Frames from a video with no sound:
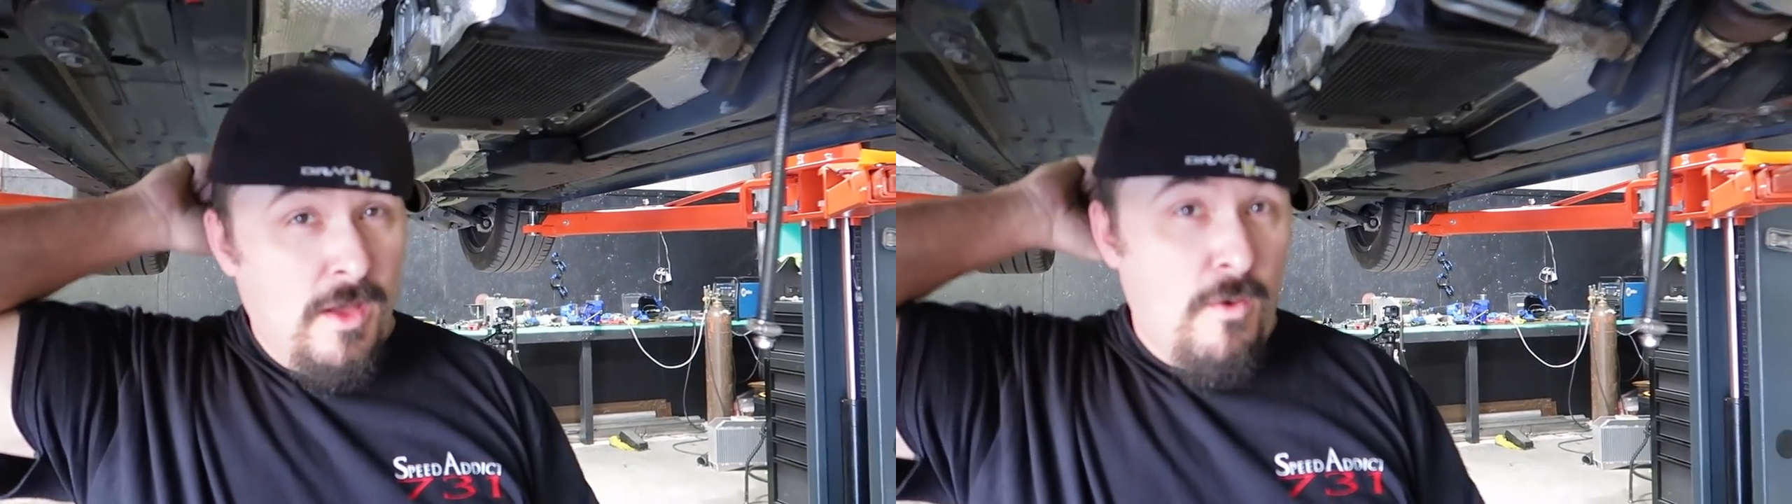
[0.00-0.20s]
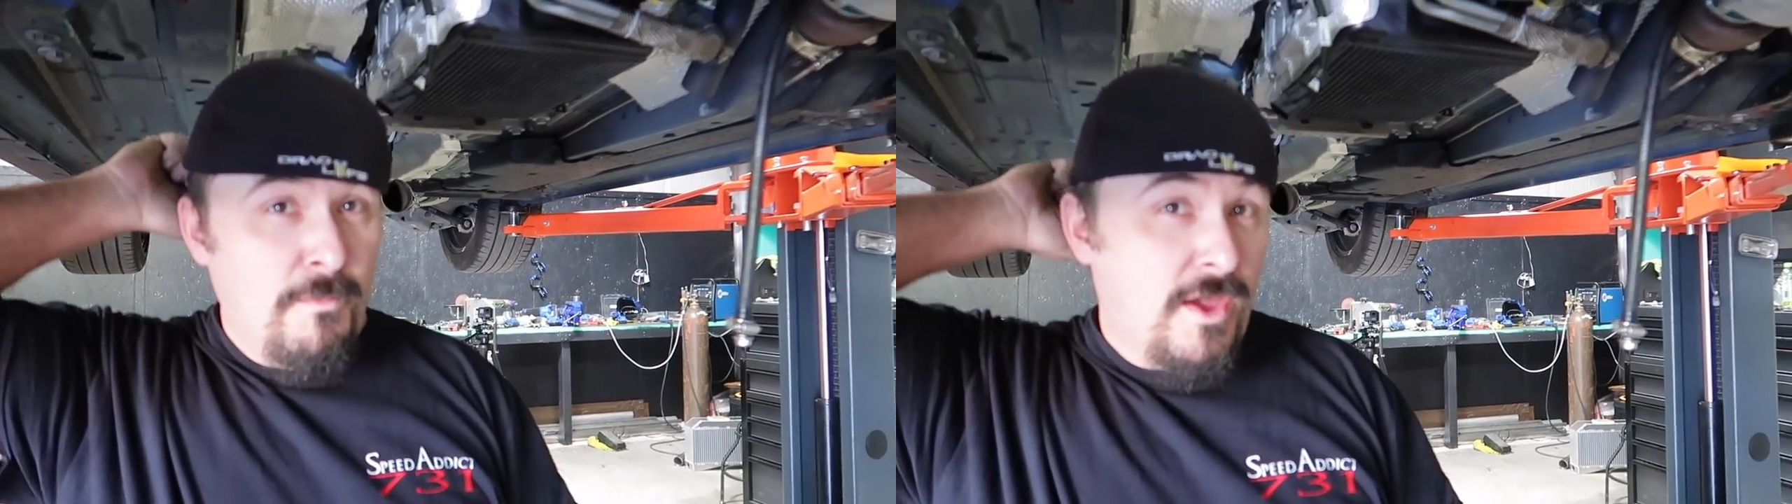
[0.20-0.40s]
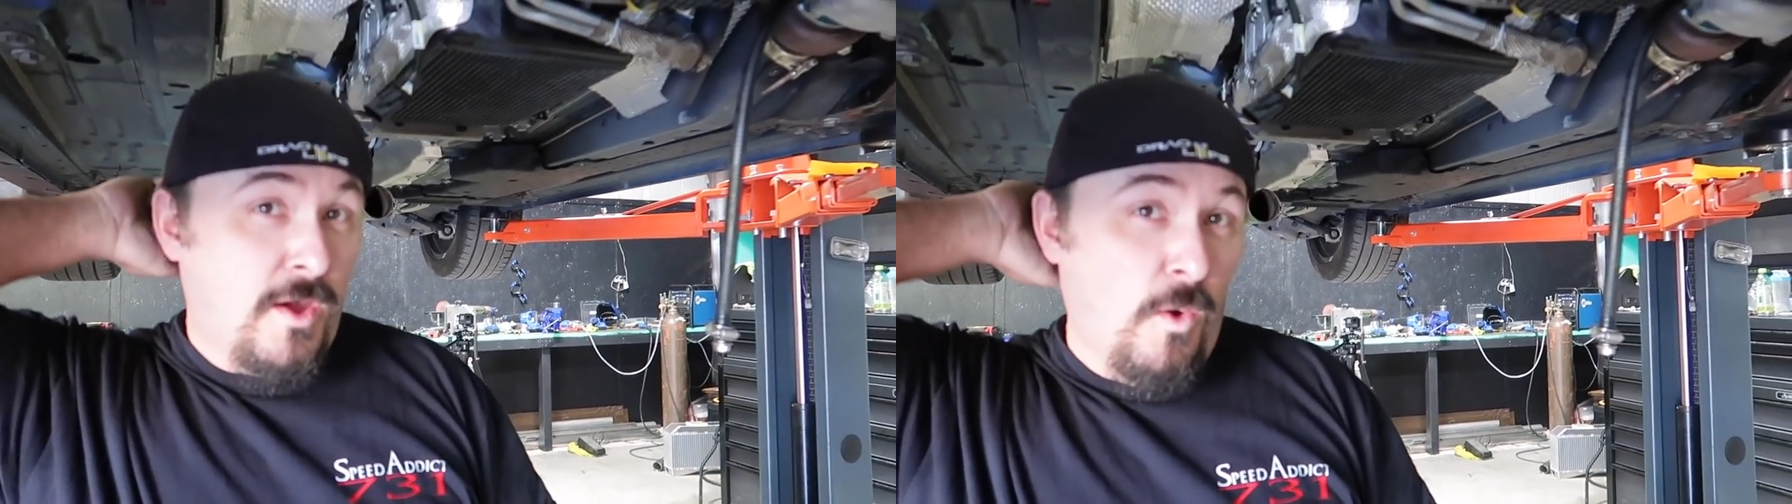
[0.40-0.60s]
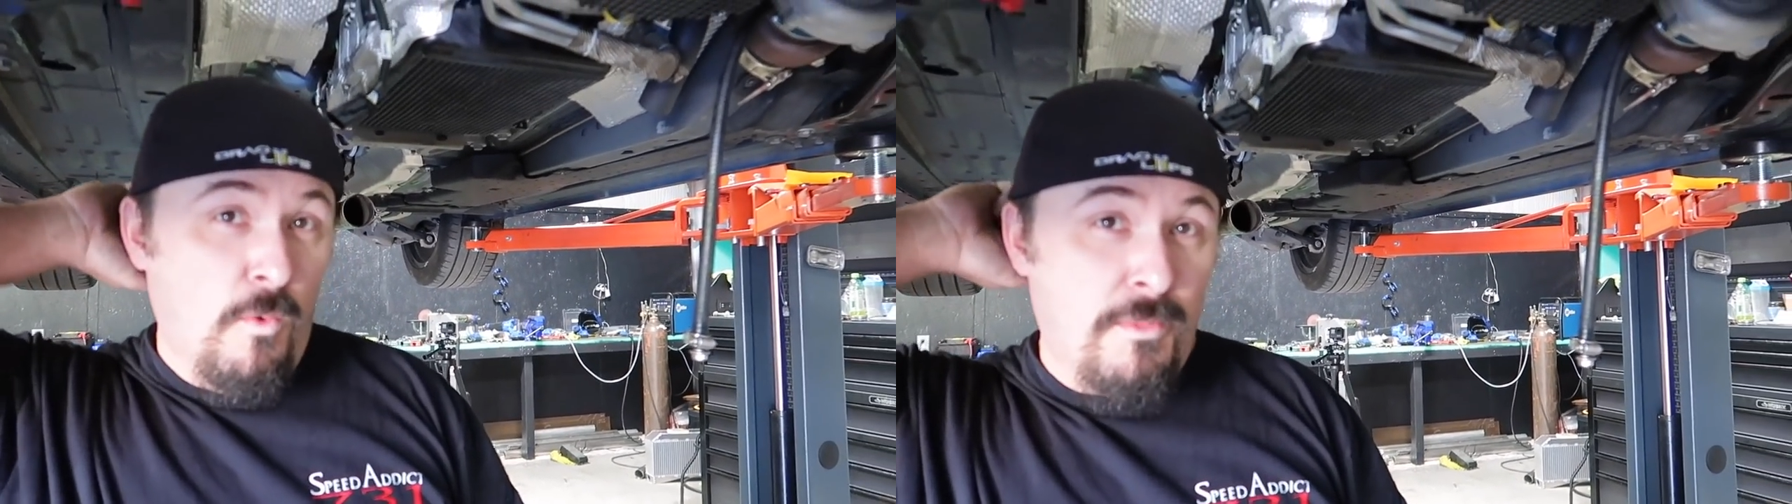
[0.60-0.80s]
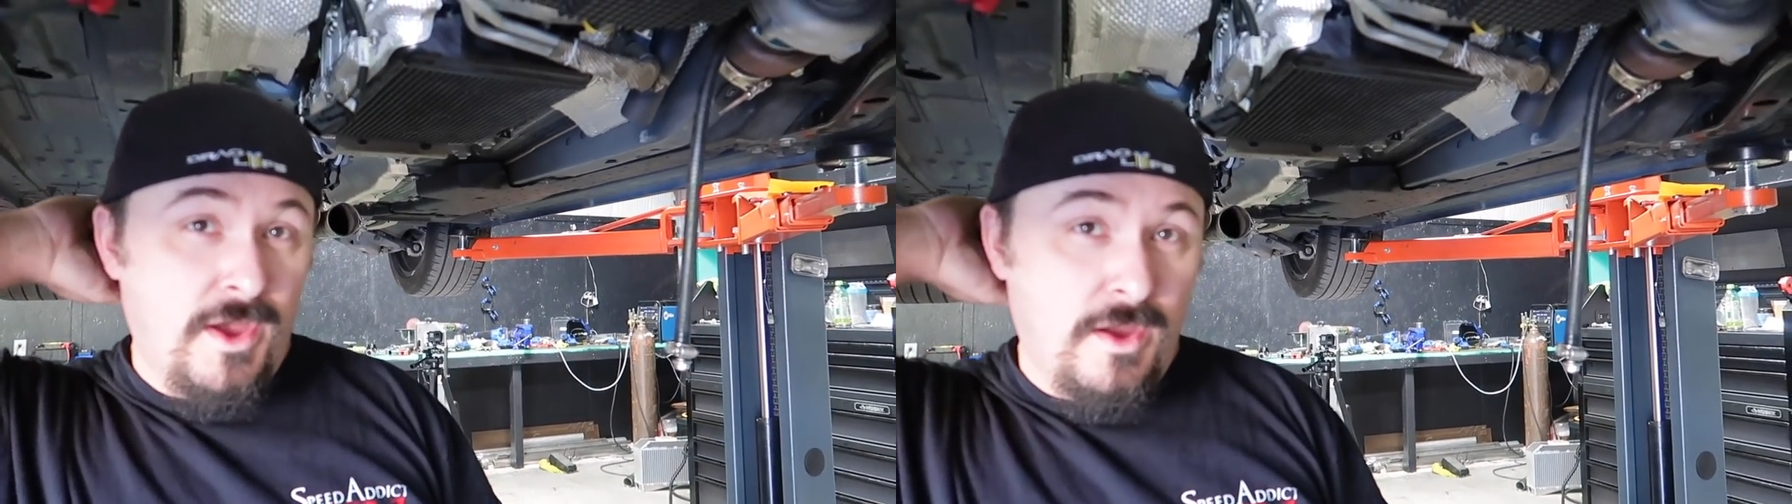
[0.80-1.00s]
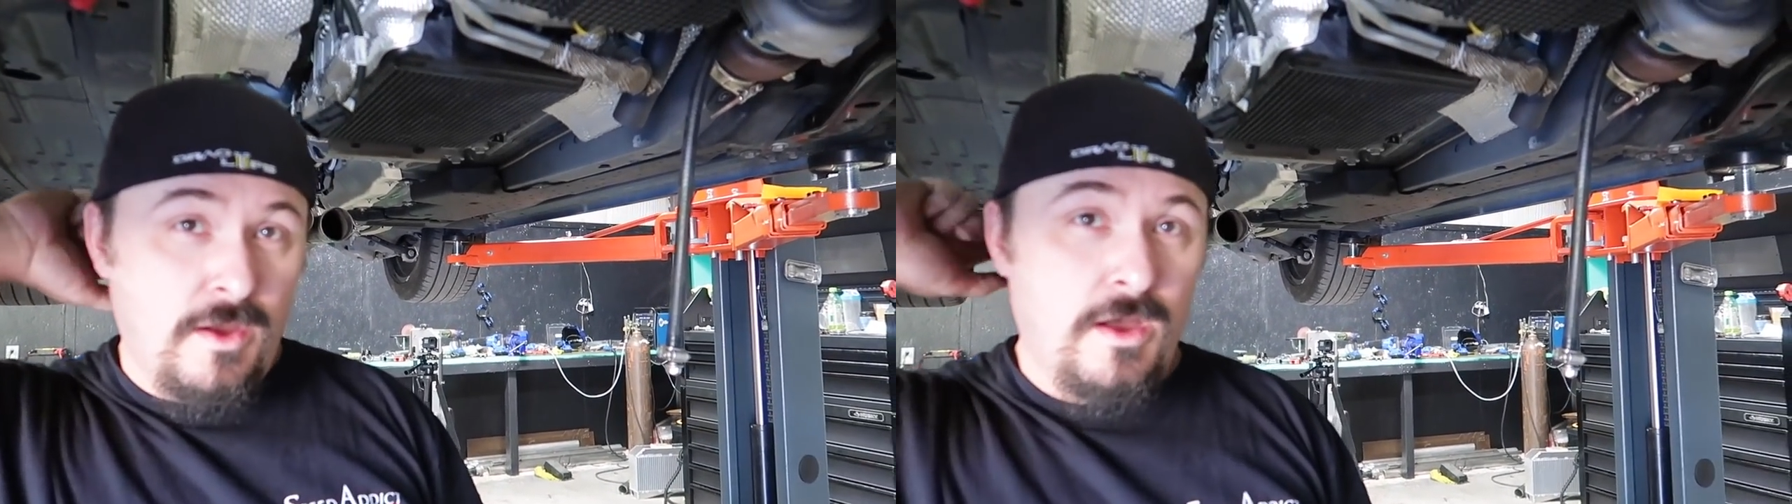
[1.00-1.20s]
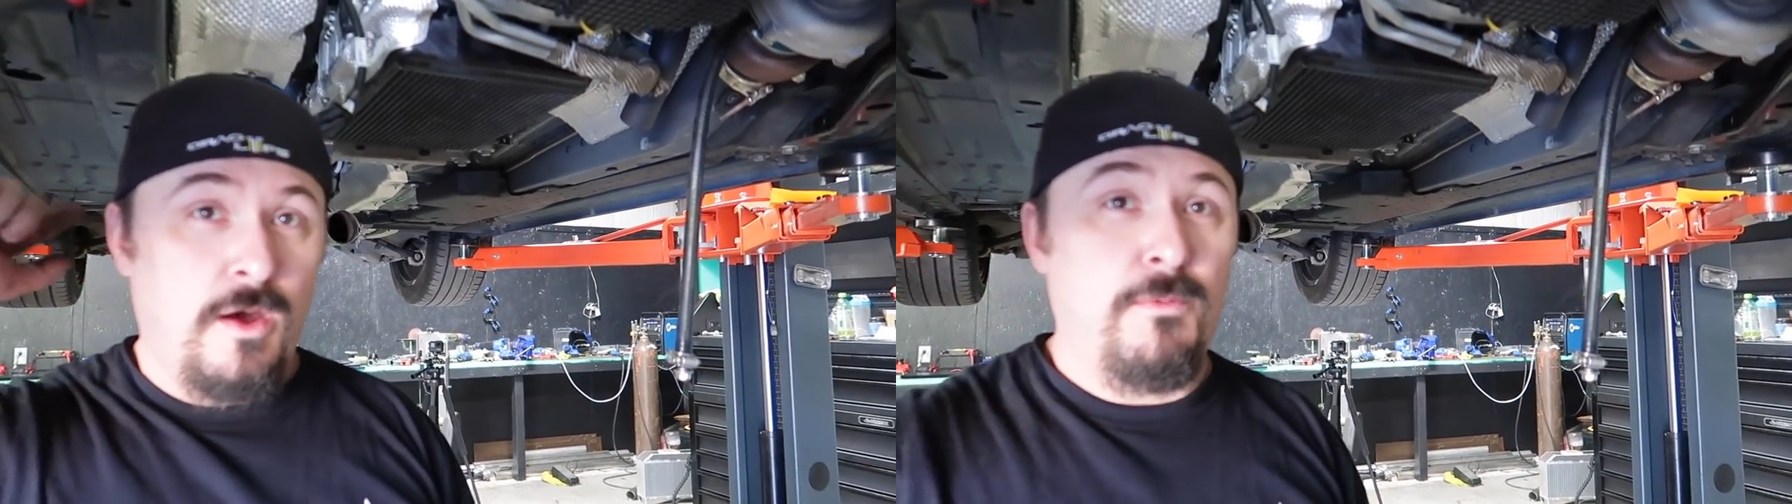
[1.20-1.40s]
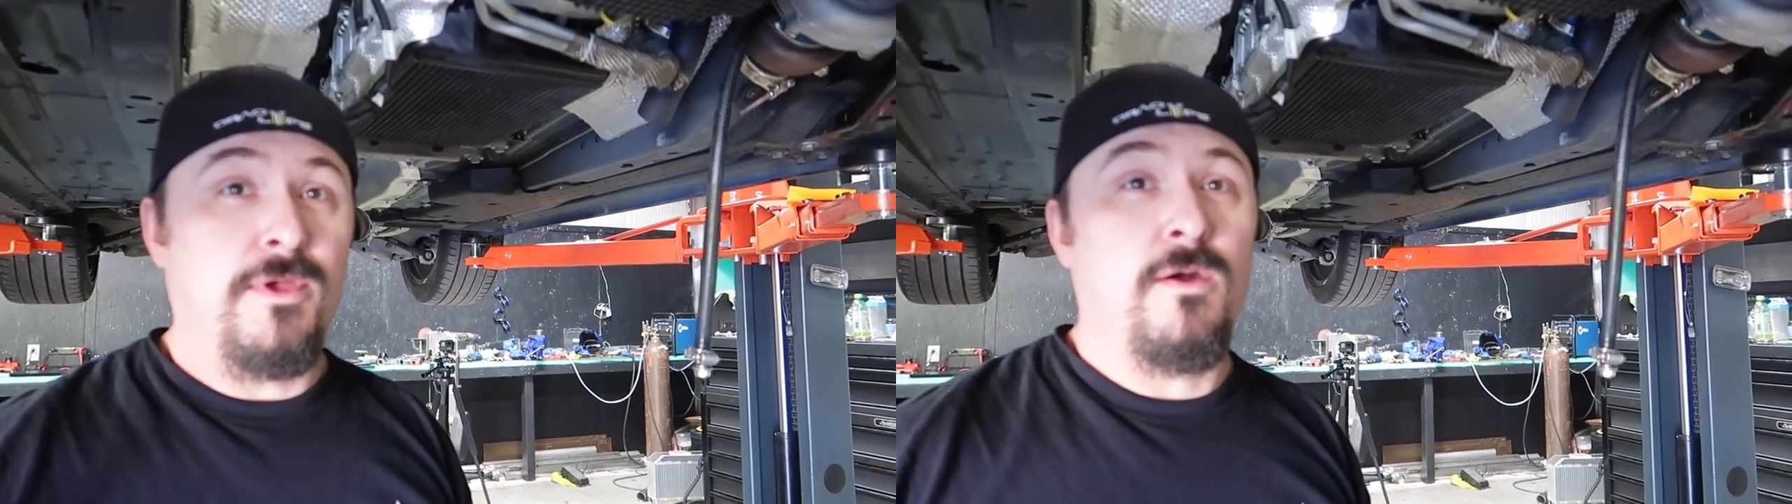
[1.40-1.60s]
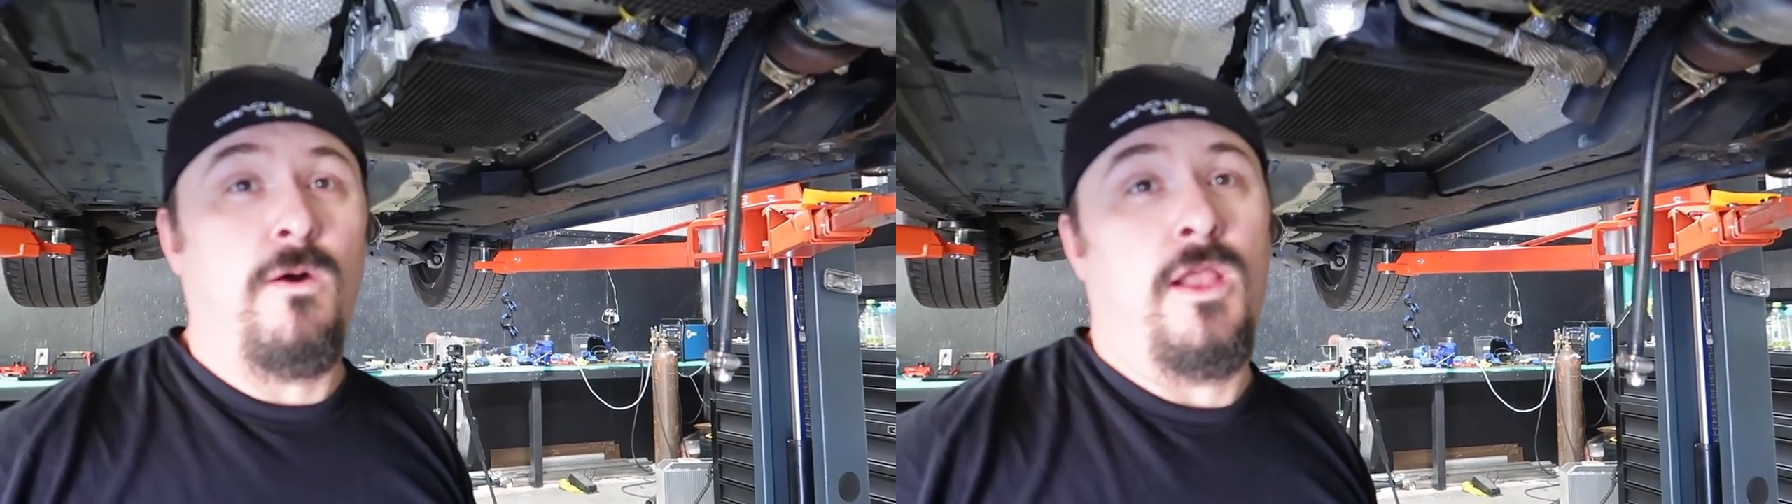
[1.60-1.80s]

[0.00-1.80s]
What, what are we talking about here? I'm cool.